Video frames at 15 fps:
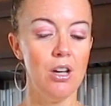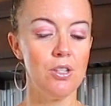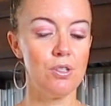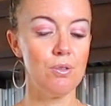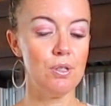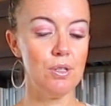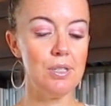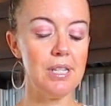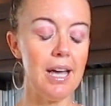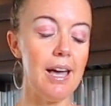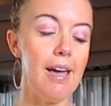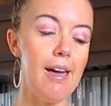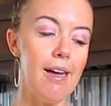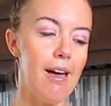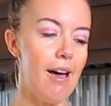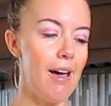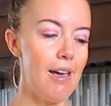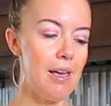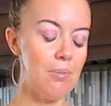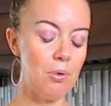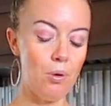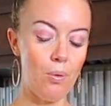So today I
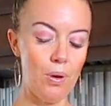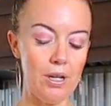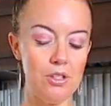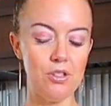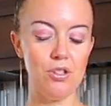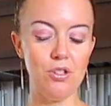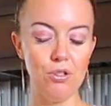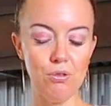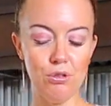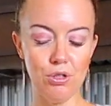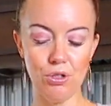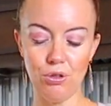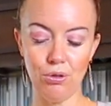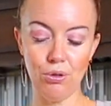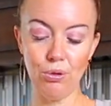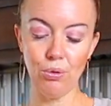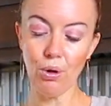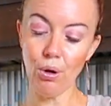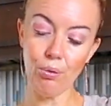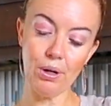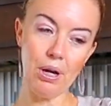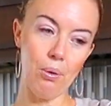am going to do
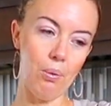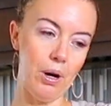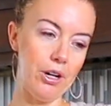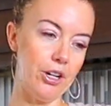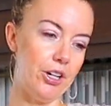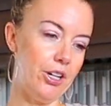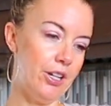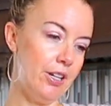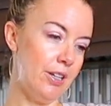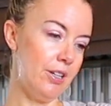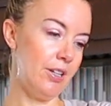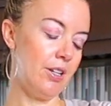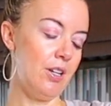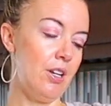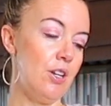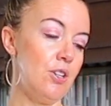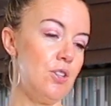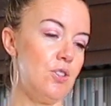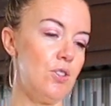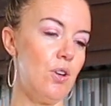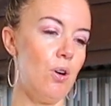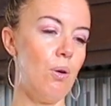coconut water.
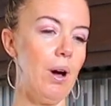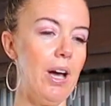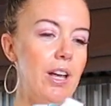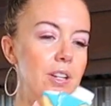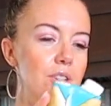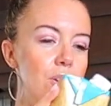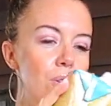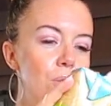So I